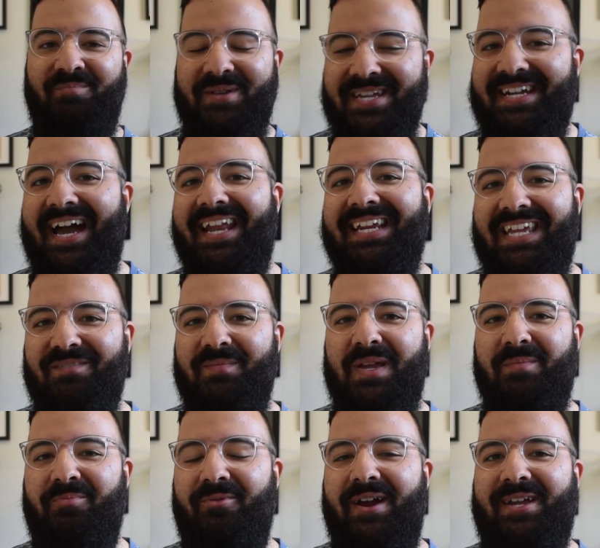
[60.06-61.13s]
But you gotta give
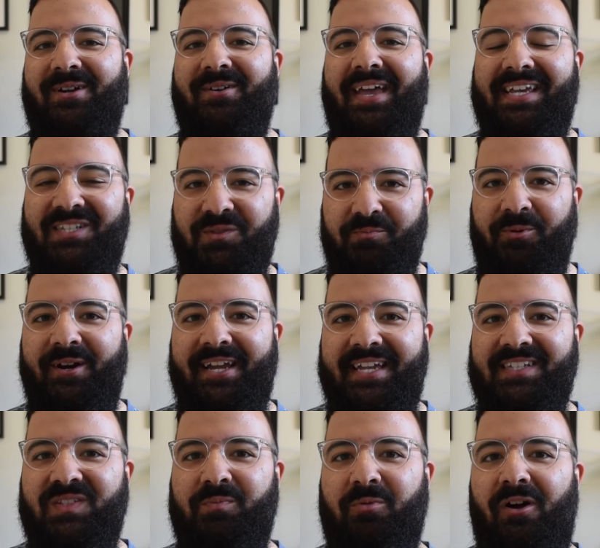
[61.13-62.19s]
me a break, okay? Spring
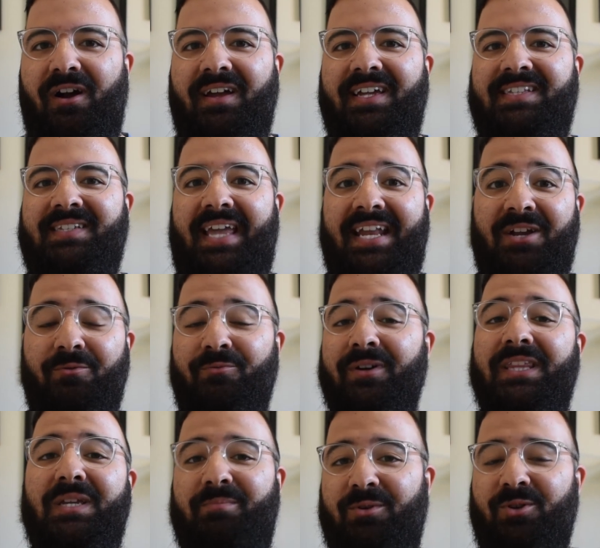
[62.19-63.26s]
has sprung, it's getting
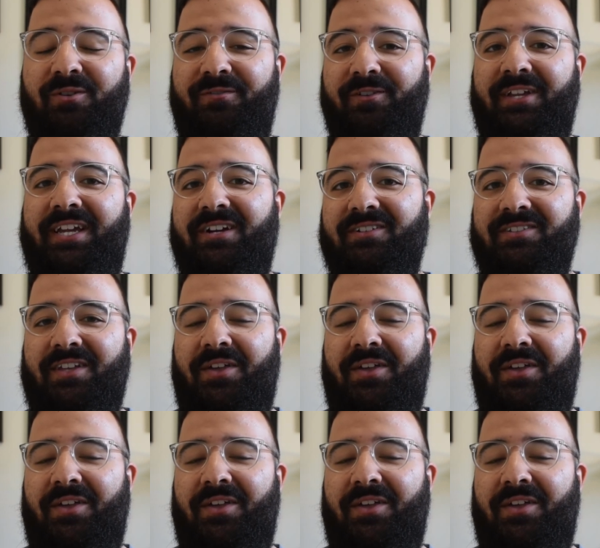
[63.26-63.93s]
really beautiful here in